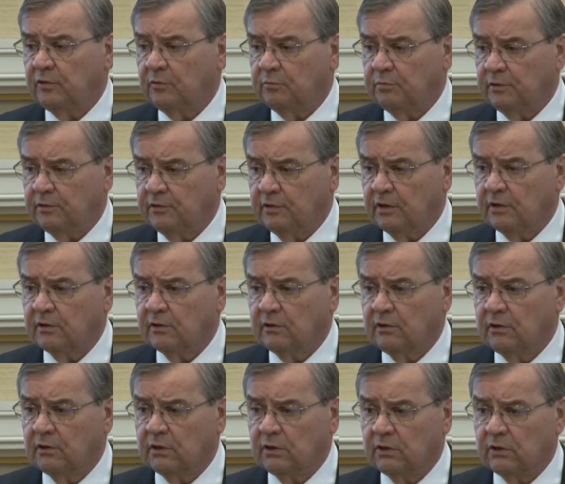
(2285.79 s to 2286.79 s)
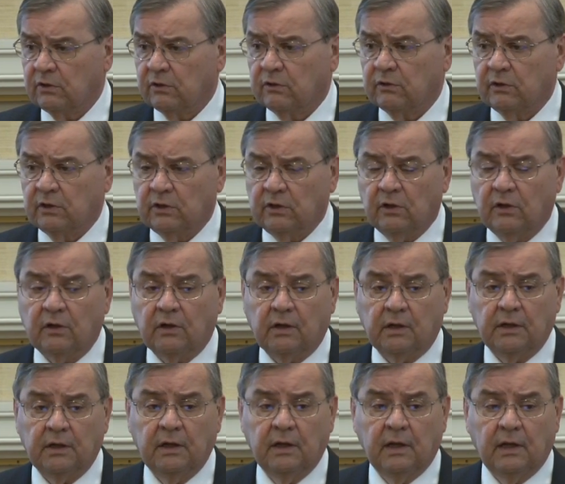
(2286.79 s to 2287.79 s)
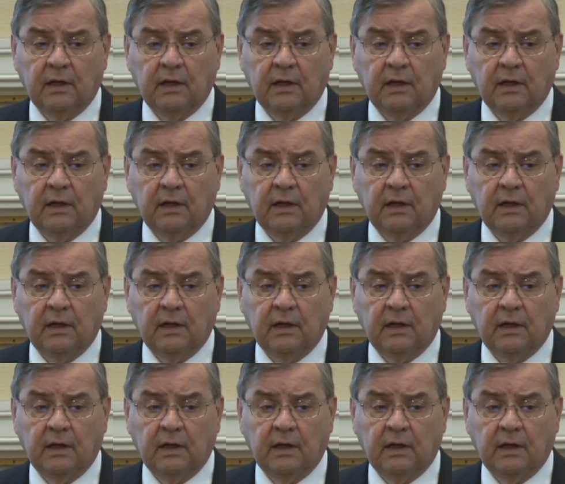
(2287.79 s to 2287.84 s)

and particularly early on,